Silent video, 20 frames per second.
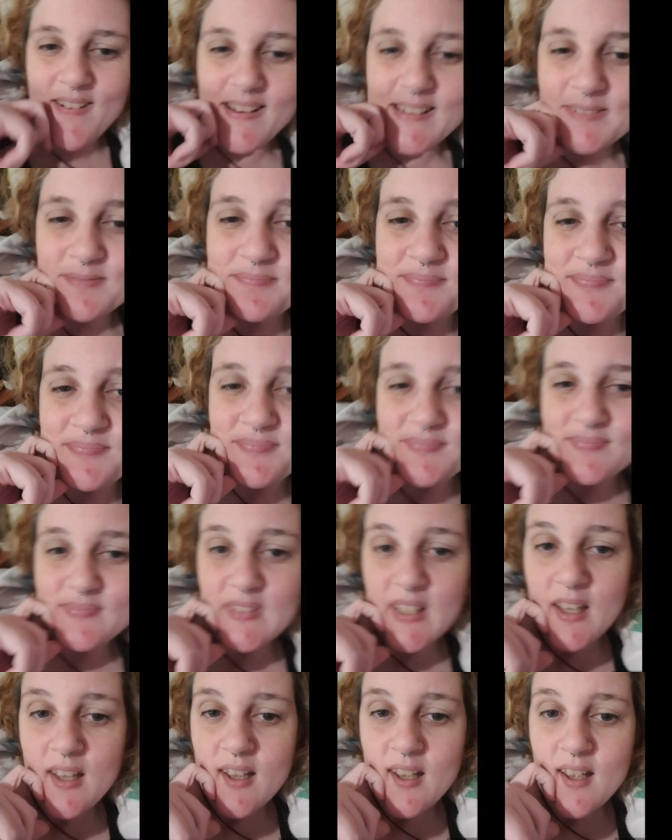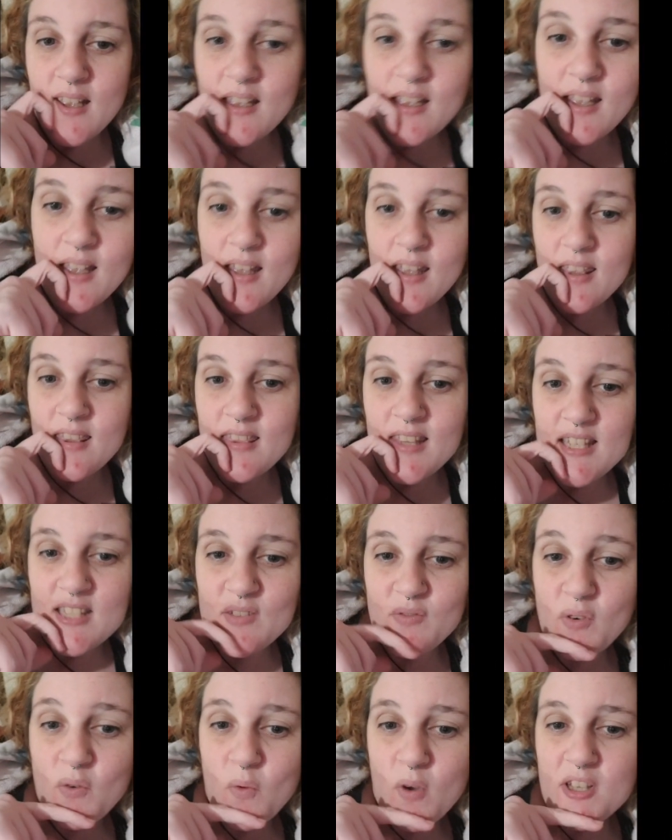Alright.
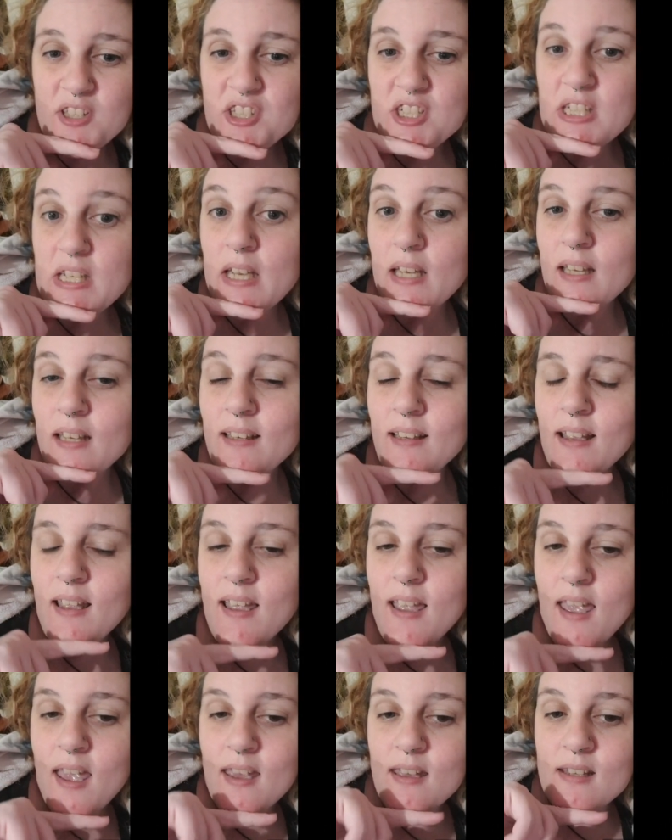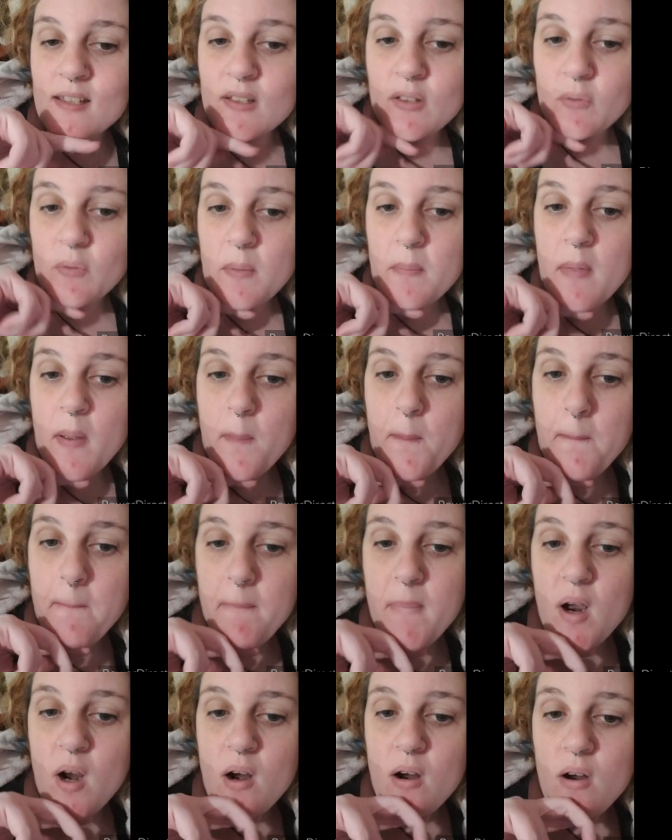Thanks for watching and
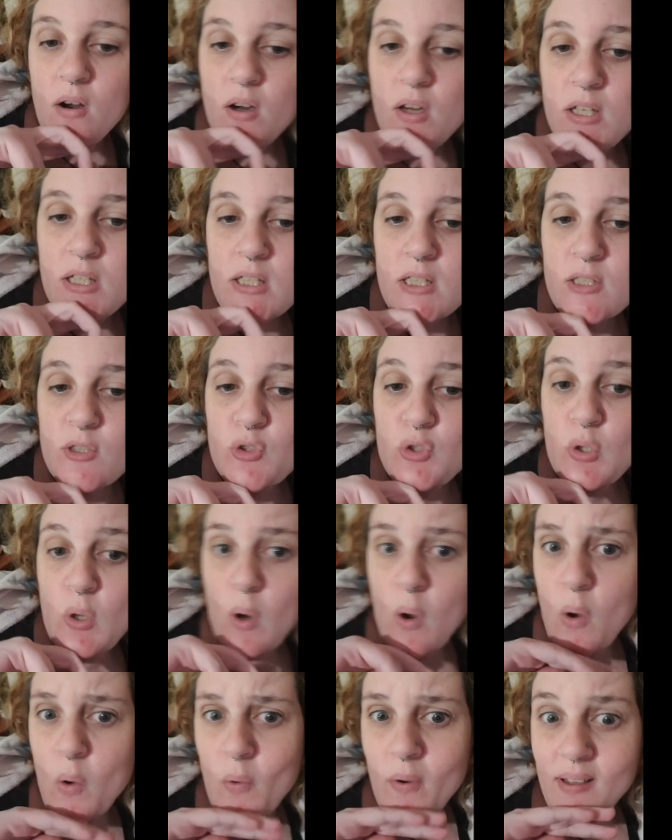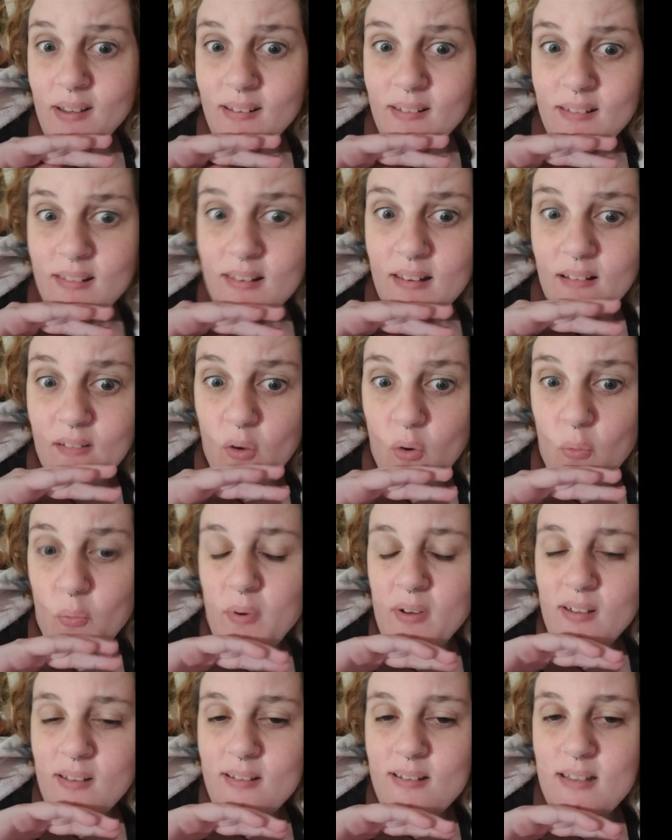remember to always,
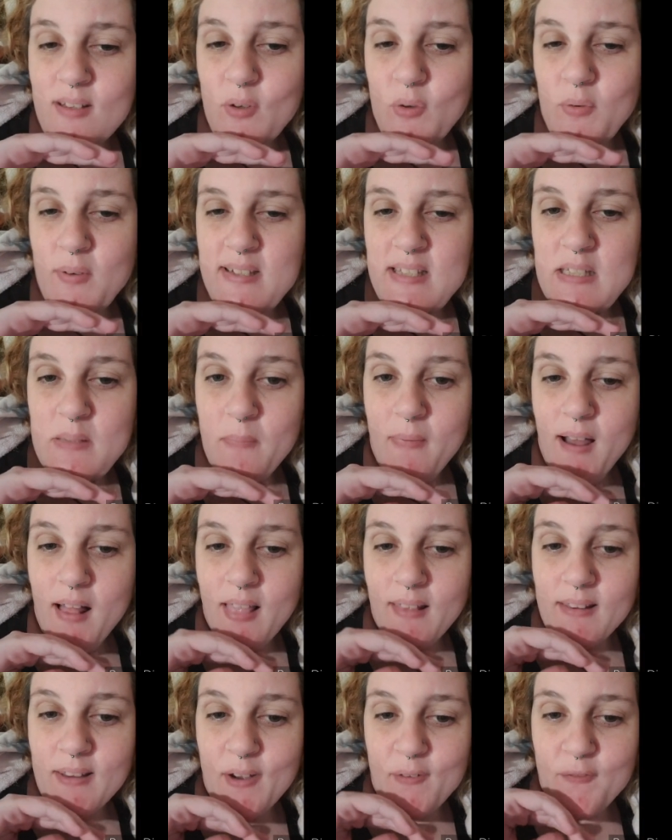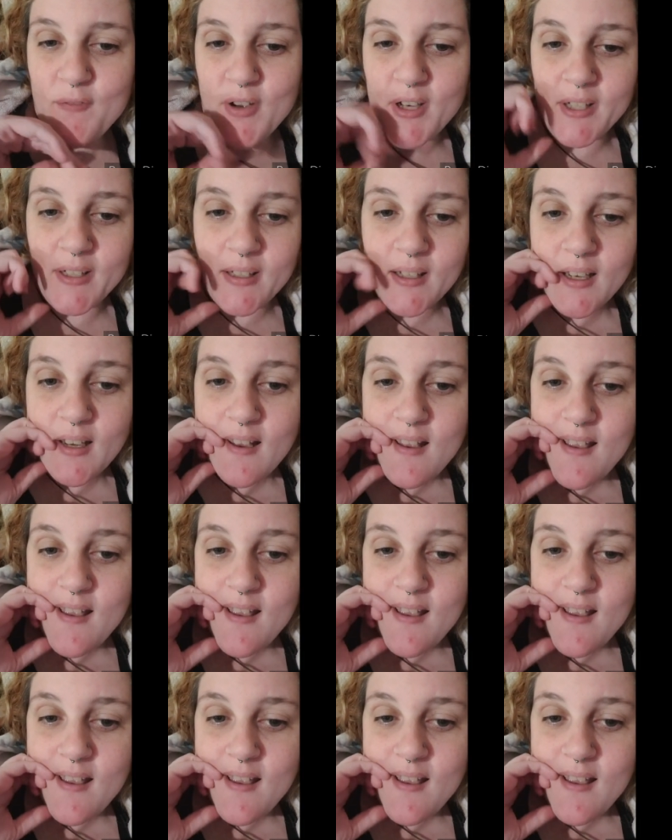always, always smile and have fun